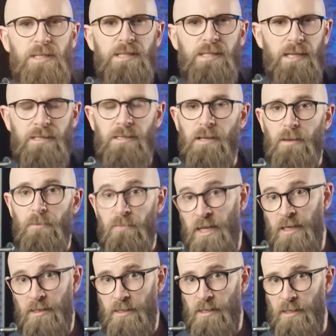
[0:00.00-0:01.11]
6
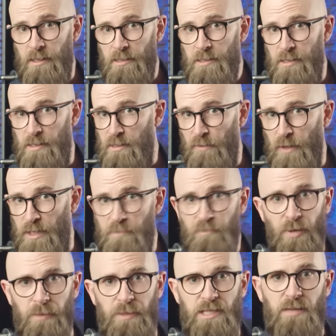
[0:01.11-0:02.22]
million years since the first
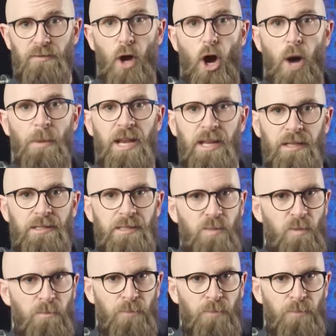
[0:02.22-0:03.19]
primitive hominins were